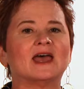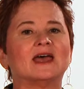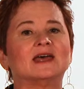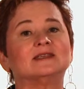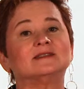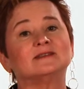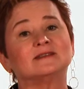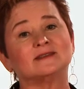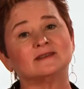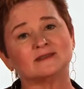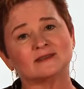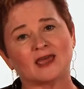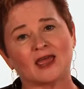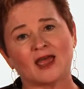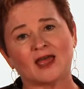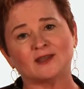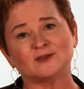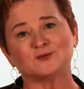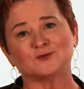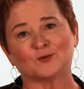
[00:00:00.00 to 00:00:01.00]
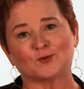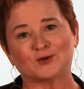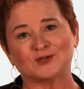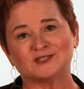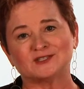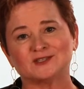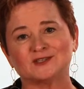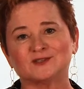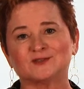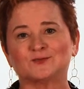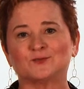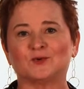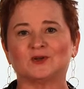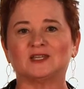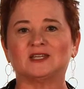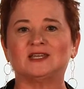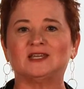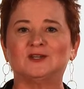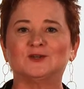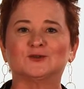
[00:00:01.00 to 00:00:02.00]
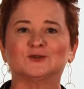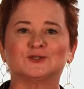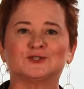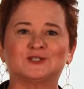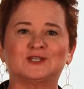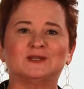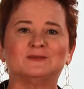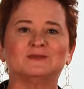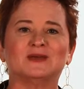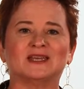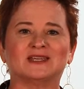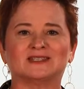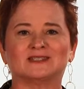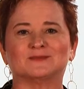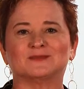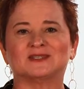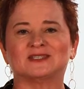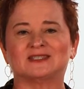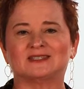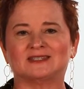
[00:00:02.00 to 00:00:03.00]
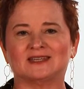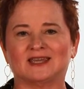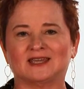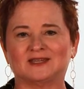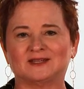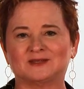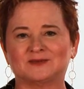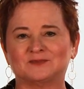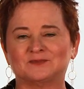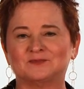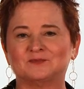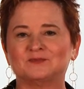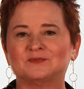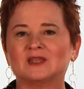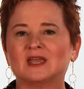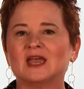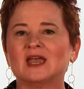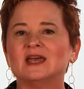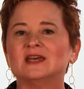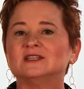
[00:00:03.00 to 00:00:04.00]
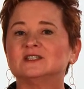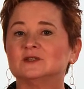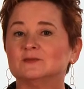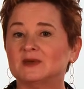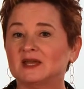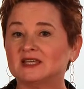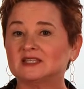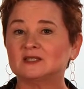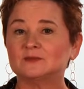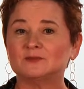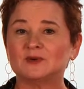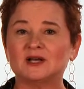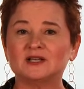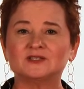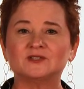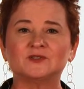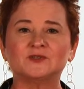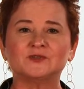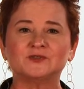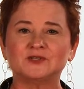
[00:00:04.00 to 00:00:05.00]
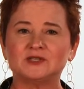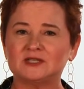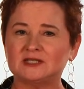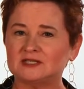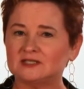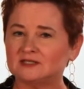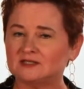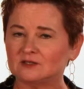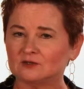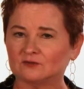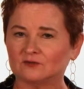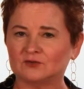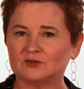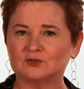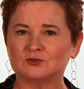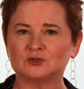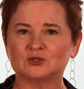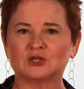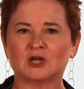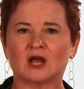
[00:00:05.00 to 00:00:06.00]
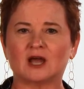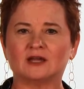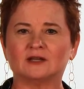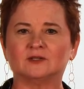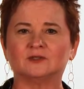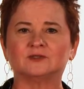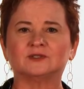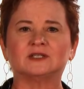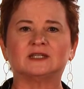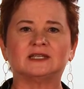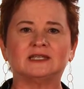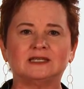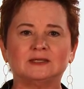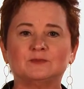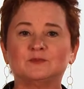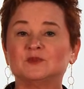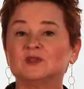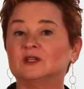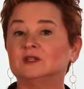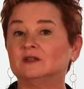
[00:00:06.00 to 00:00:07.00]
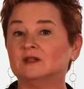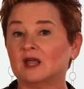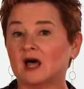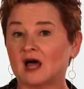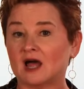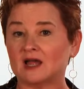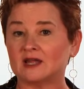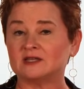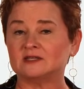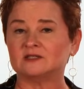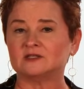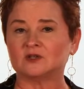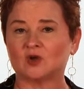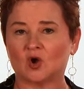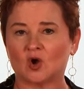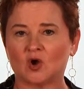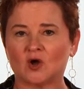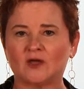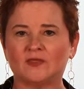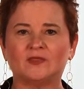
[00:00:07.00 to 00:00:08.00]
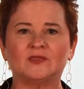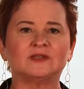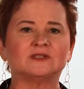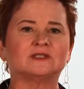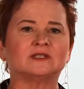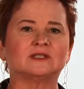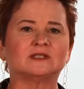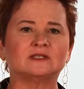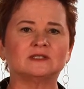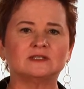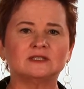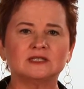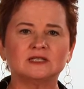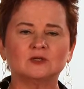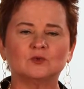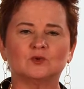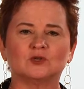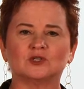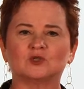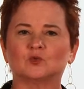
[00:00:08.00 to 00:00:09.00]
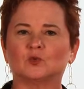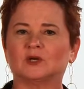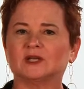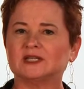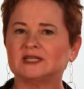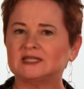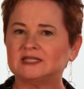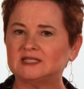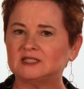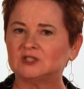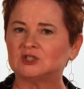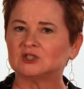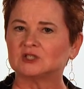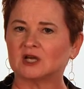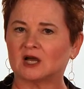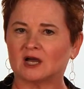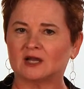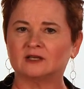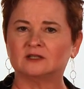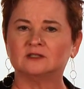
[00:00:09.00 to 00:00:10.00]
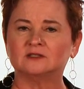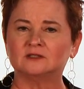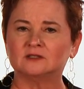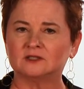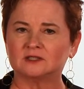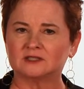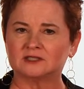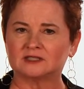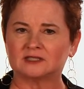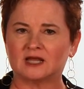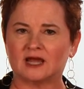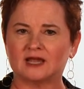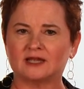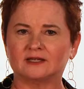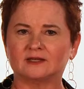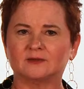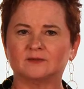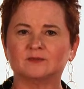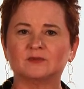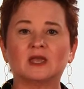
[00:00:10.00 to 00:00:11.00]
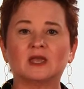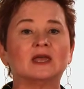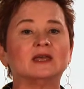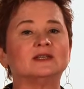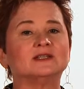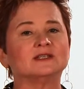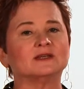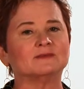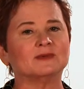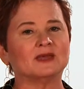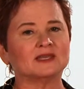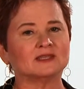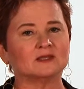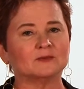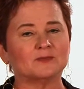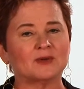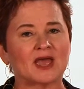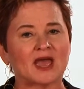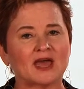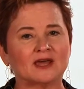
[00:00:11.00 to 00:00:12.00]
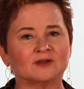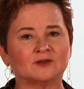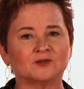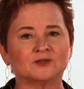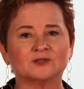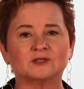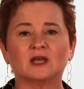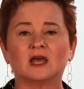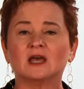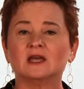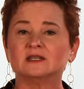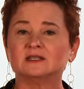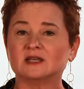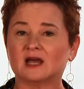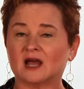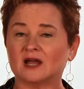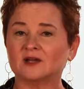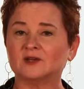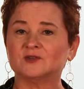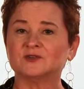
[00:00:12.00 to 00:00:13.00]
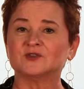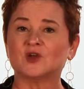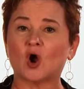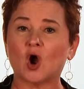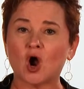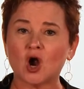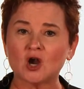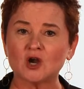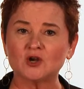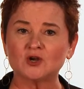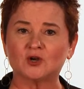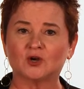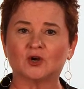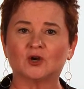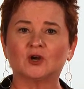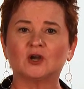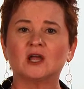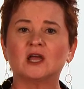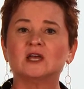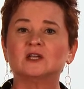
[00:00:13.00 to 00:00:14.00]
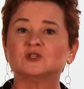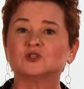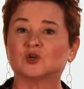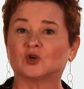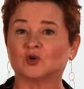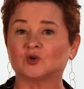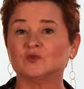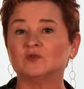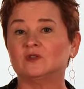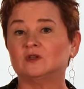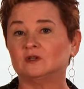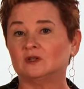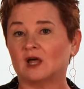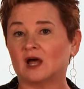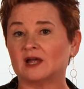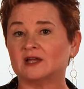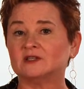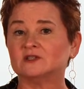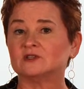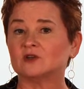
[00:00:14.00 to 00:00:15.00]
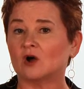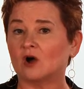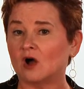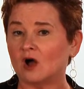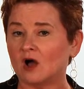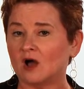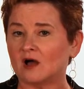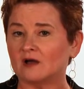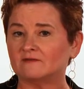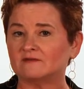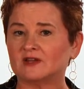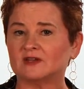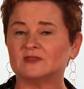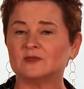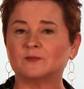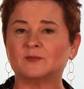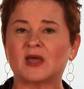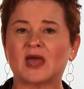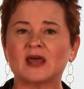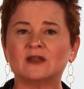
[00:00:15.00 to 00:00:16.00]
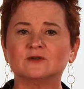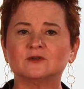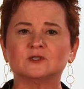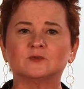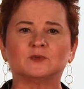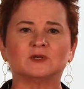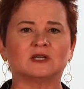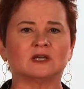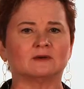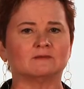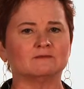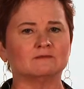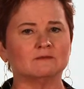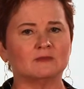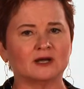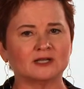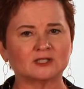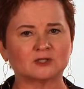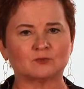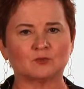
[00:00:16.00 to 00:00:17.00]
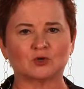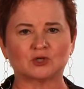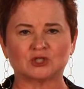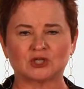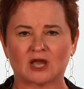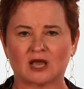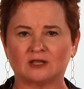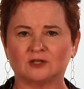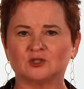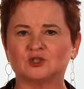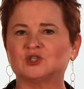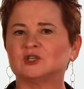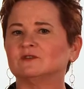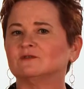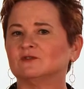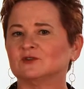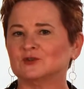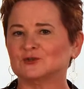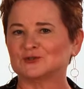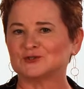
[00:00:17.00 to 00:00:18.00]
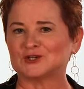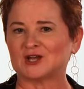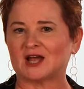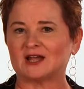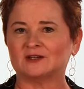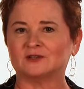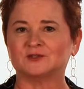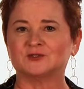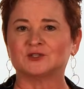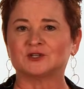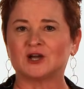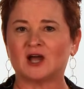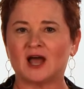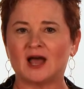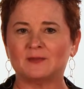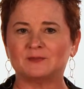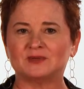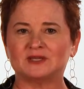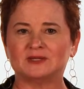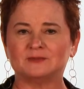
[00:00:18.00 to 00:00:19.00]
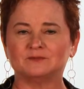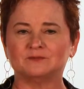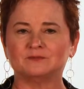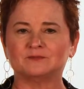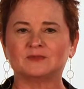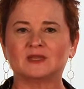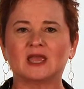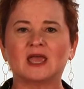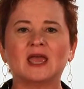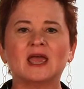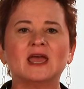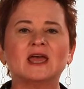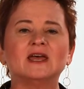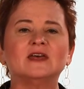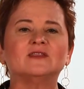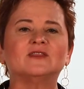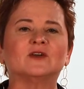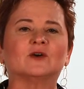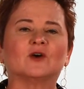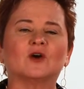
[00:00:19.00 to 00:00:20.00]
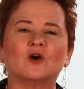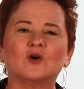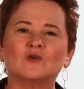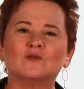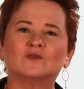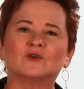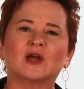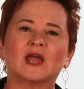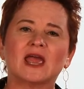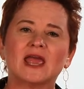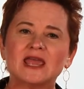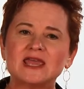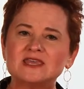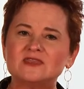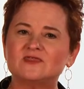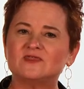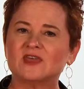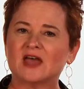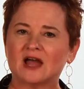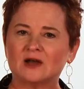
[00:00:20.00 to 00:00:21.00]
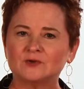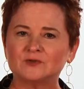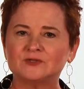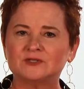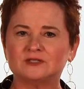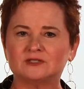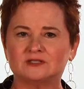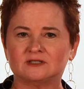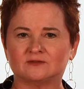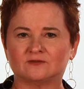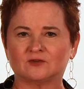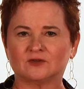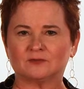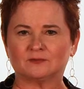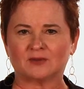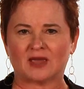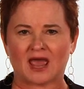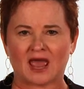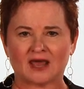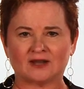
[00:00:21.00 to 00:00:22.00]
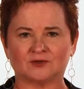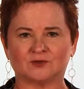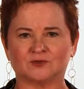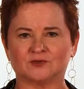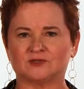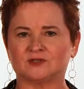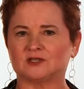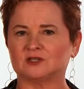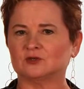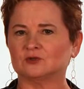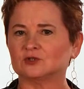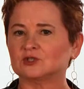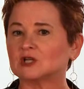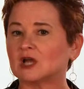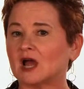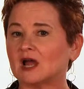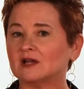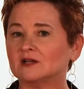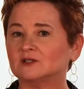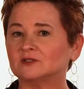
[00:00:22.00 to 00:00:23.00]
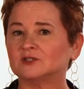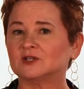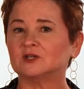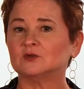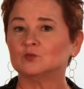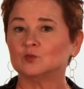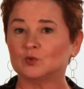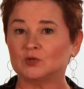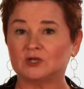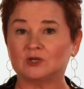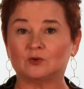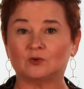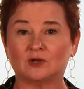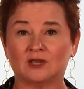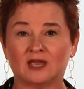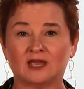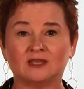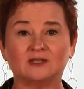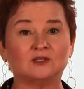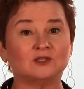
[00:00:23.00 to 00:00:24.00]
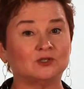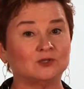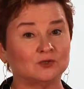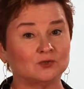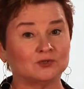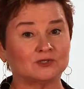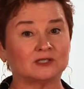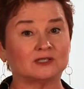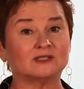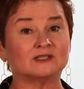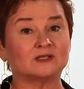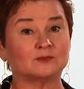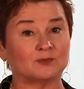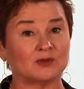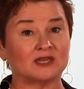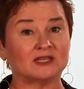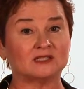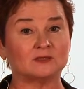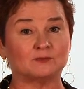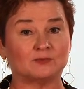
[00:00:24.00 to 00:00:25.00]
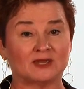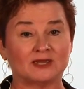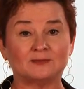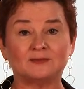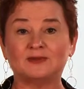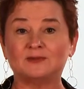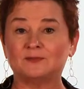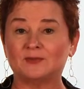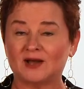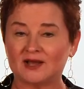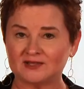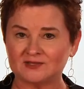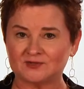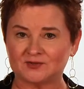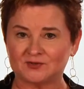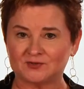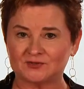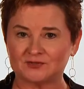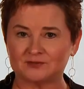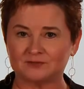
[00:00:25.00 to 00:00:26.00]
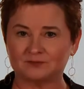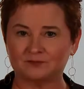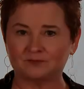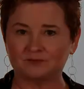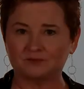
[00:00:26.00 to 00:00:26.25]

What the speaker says: and sad noises when he or she makes a mistake. To make the puzzles easier for your child, keep the lines on that distinguish what each tile looks like. To make the pattern tiles harder, turn the lines off and the patterns become much more challenging for your child to copy. There are over 8,000 different patterns that your child can recreate using Space Baby puzzles.